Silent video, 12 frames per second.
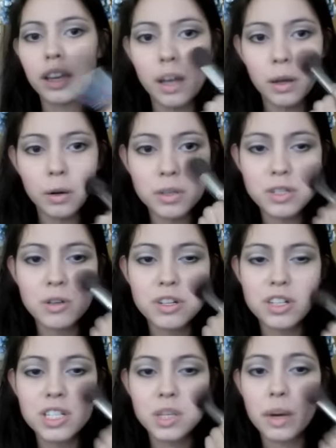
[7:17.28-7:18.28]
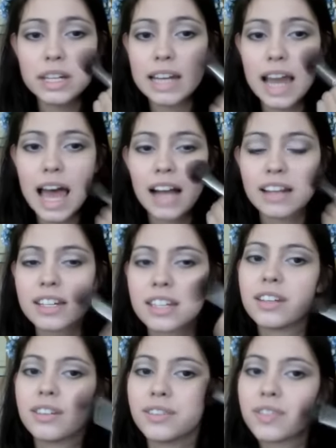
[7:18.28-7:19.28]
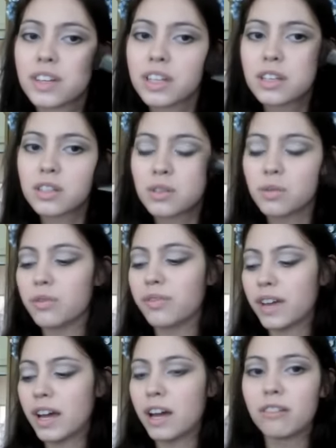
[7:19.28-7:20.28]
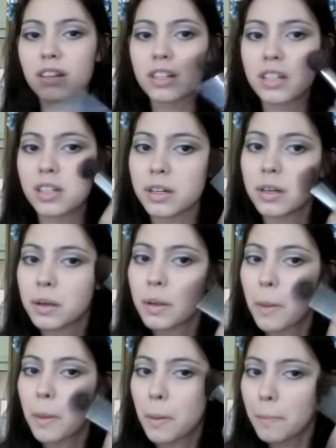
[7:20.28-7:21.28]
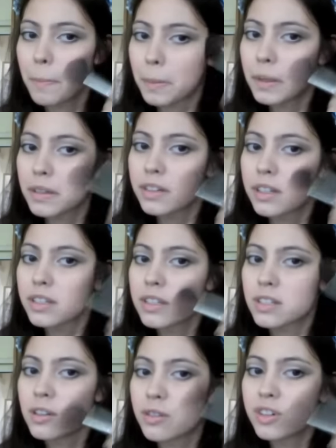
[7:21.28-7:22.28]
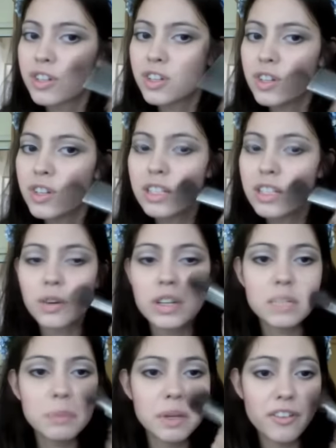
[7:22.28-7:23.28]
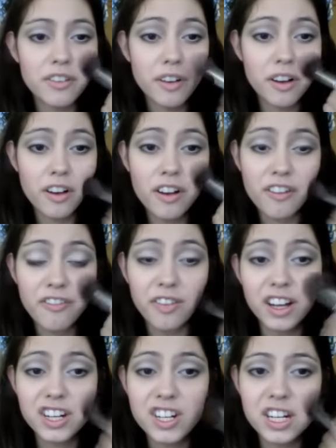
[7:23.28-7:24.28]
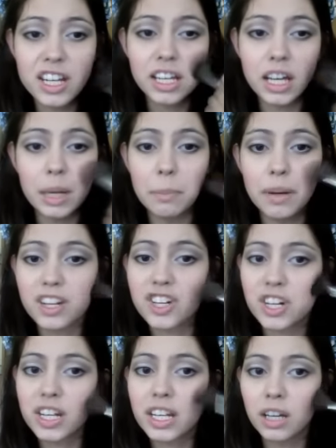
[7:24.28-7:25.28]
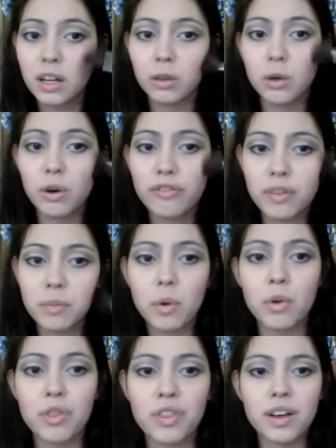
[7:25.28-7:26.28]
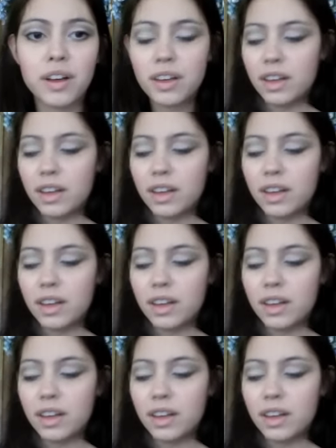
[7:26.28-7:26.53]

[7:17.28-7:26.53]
And also she's quite an active sort of character. So she's going to be flushing and blushing a lot from all the